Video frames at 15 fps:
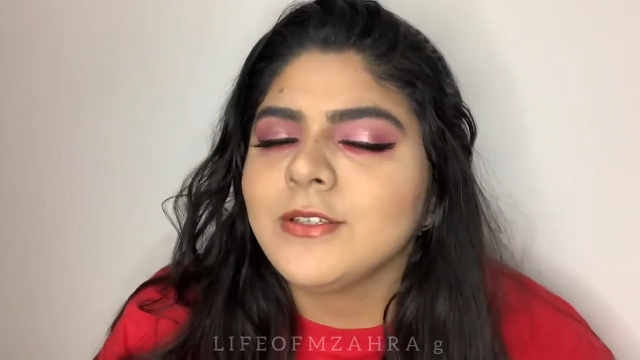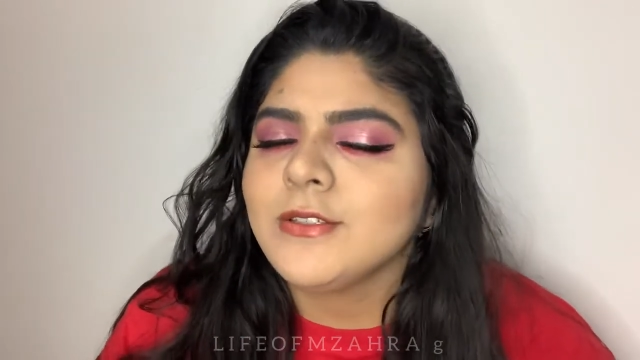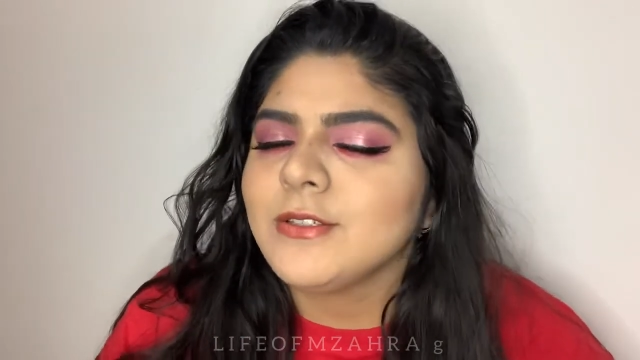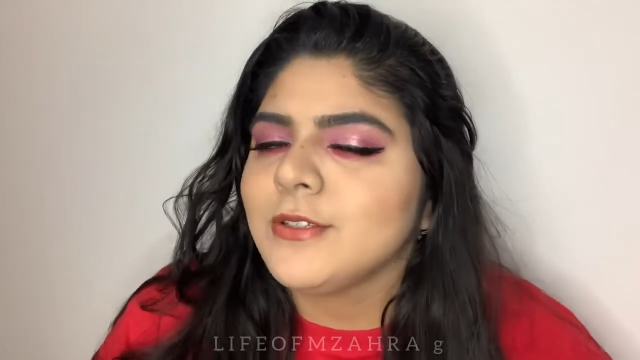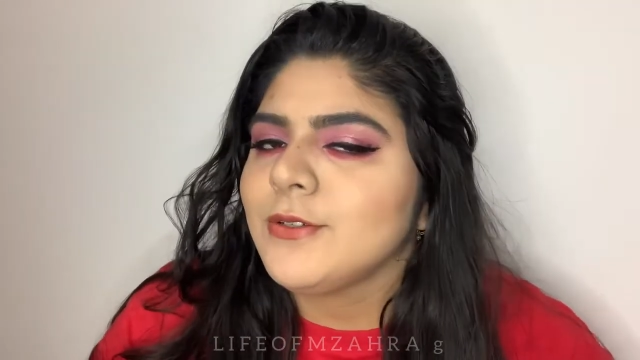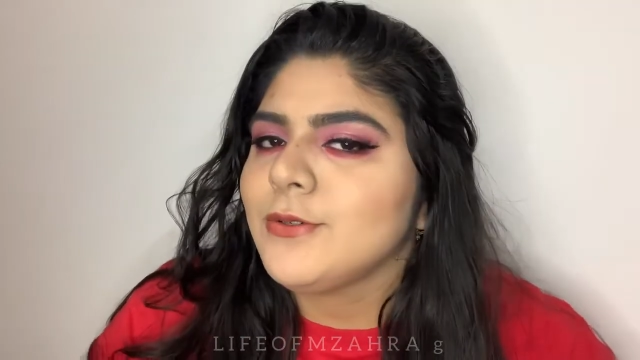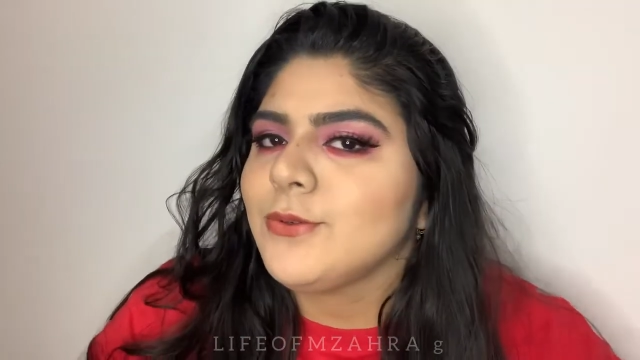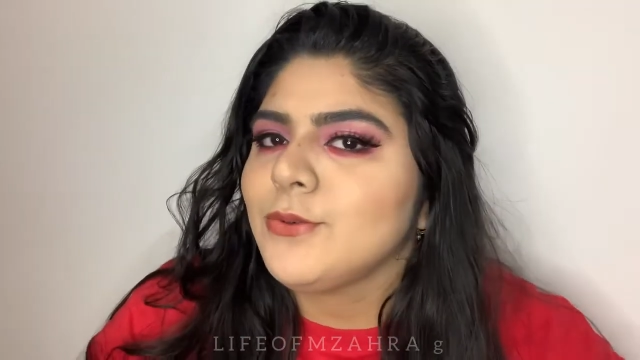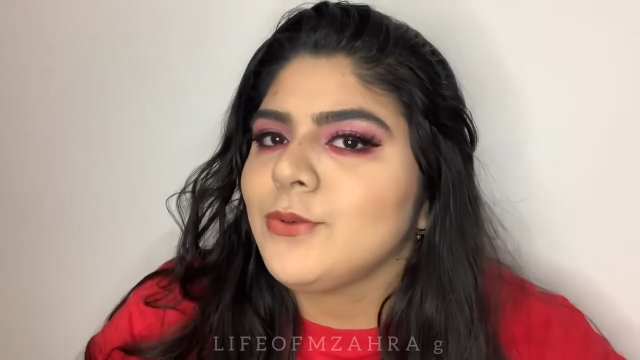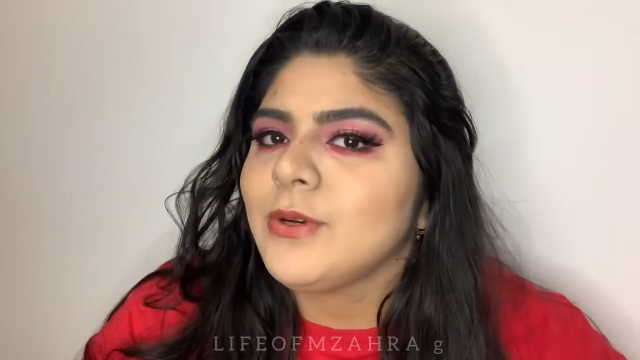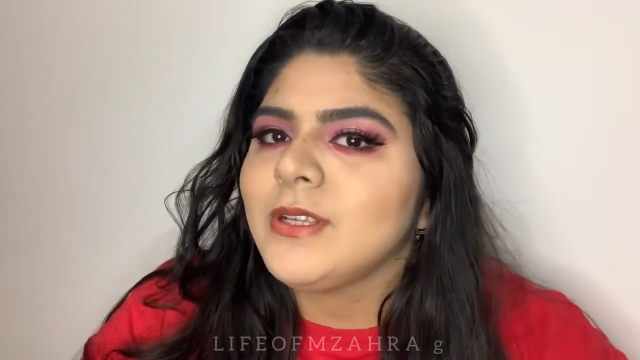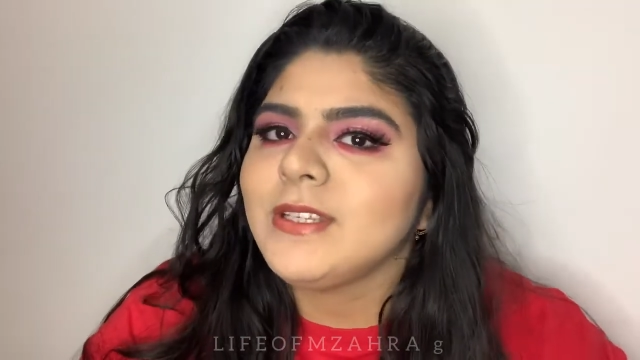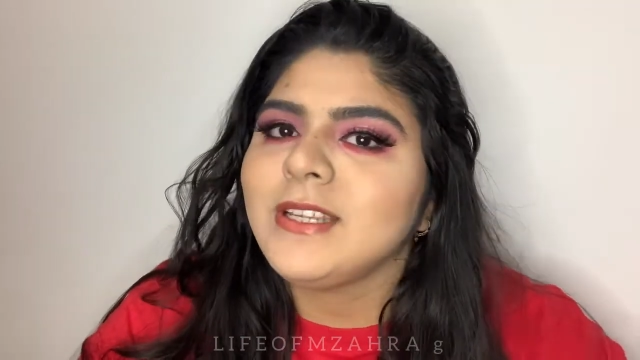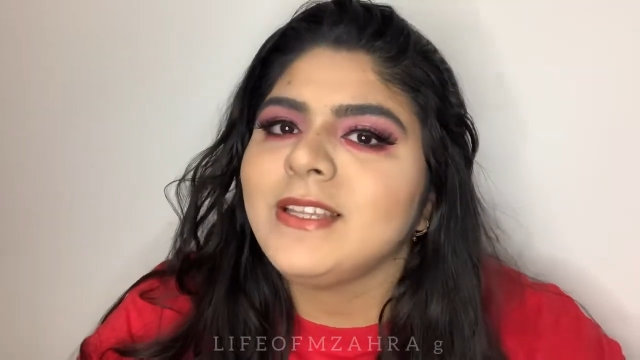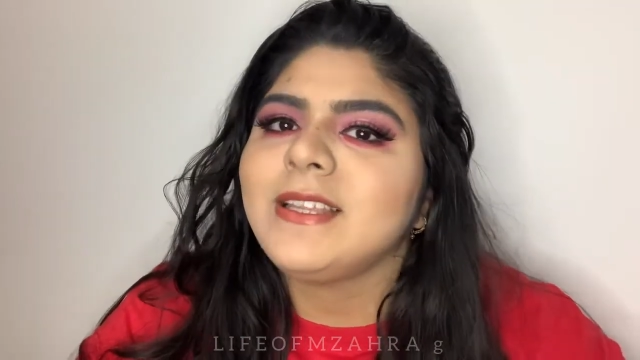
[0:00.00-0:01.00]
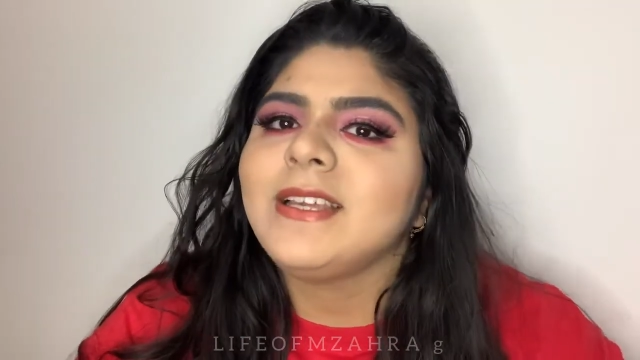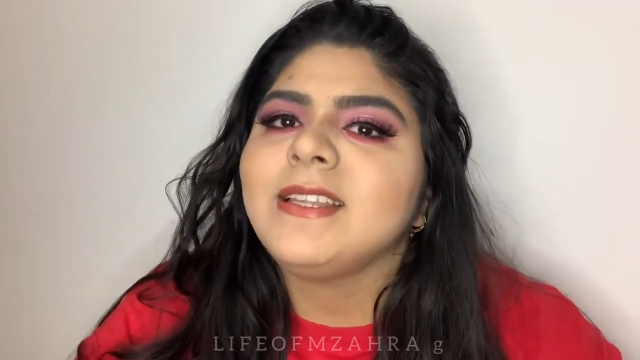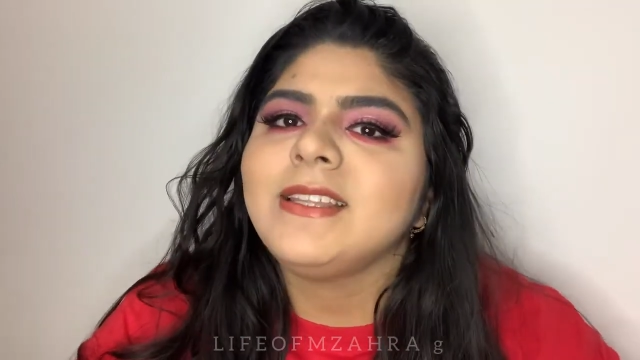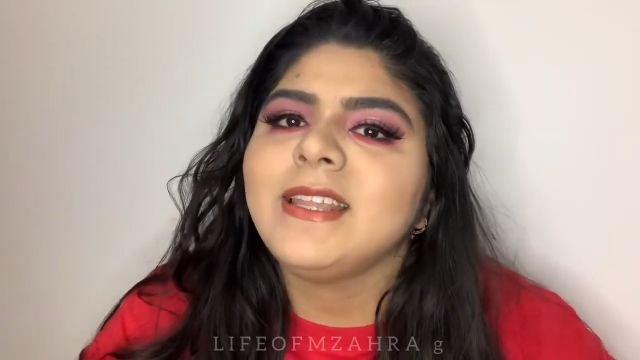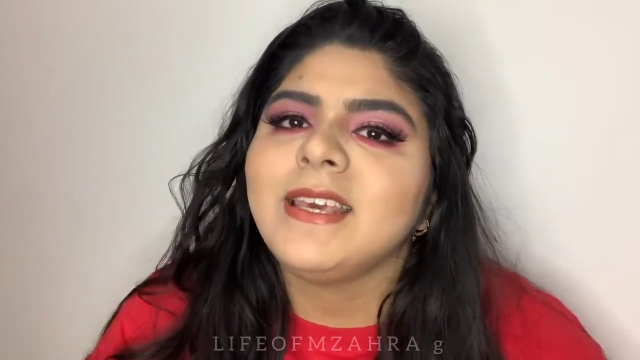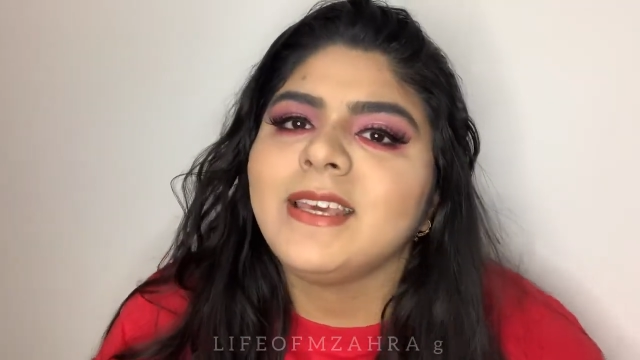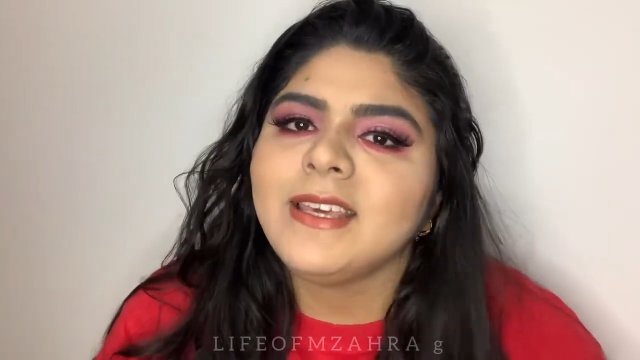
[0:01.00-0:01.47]
So until then,
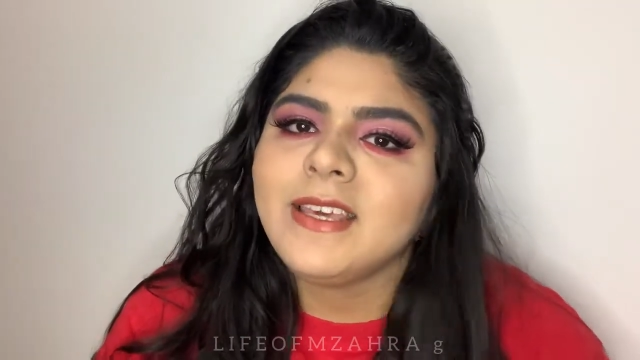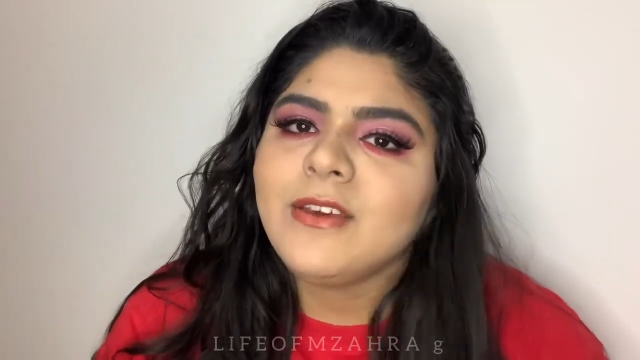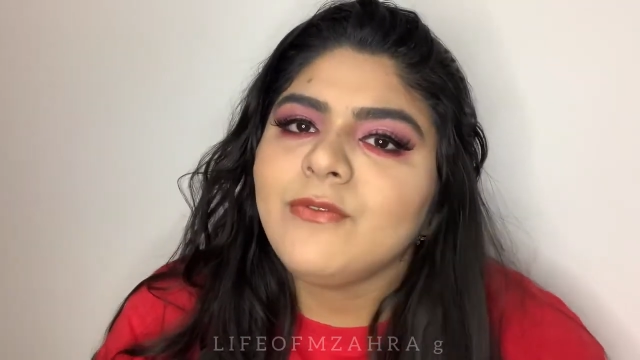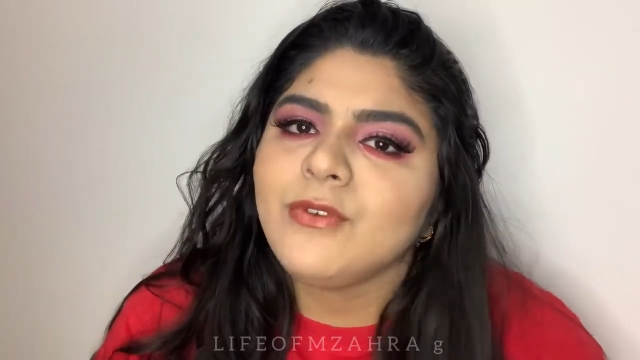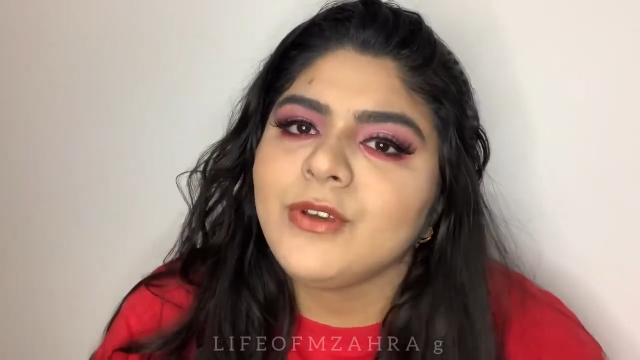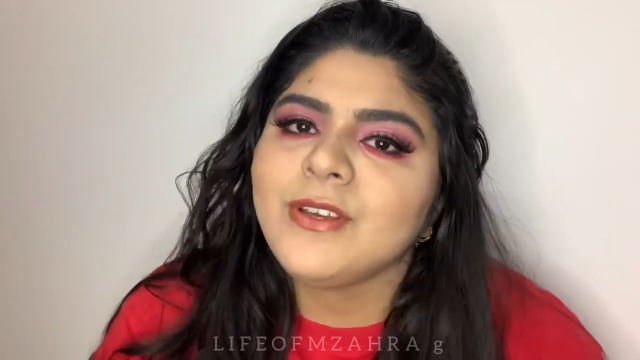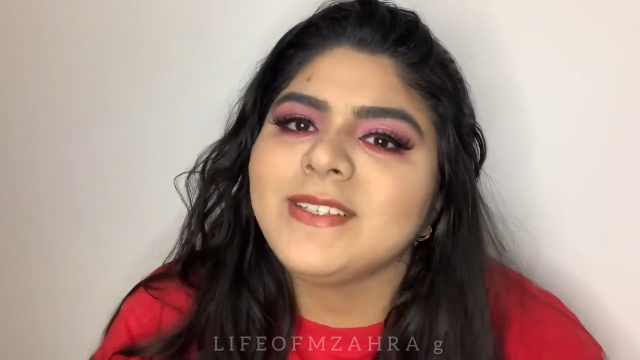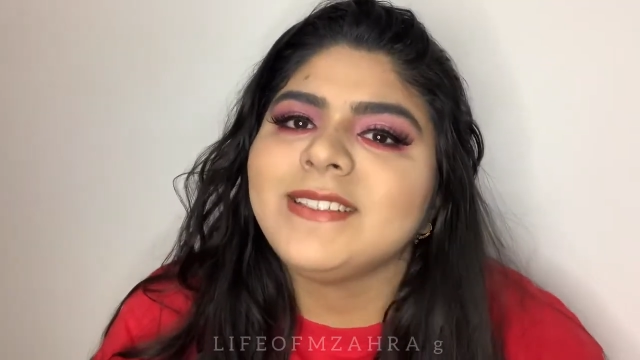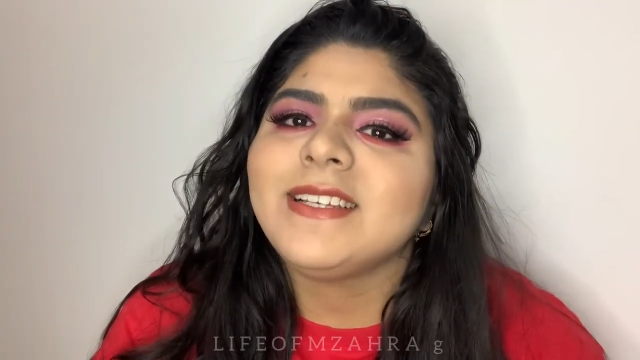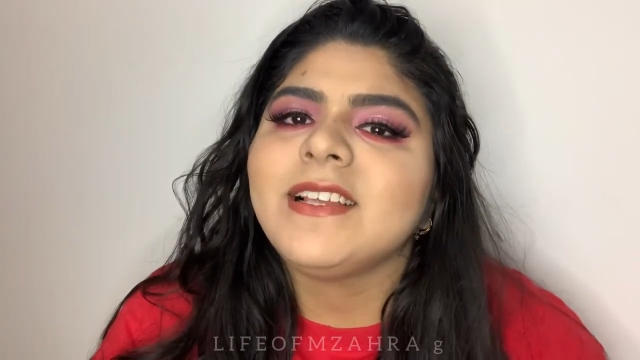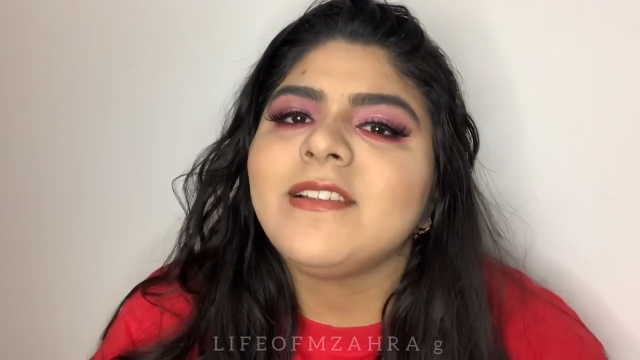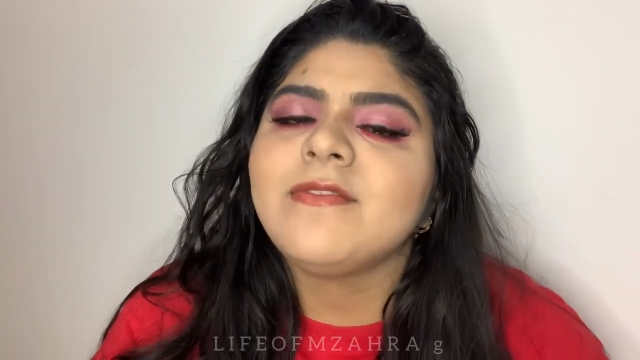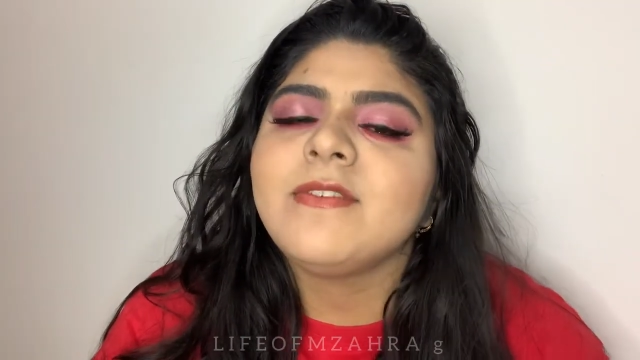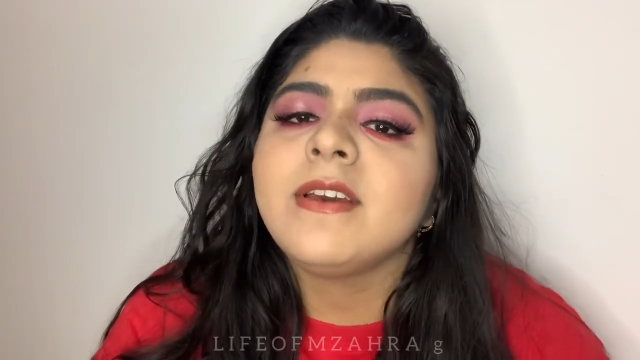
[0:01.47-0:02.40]
take care for yourself.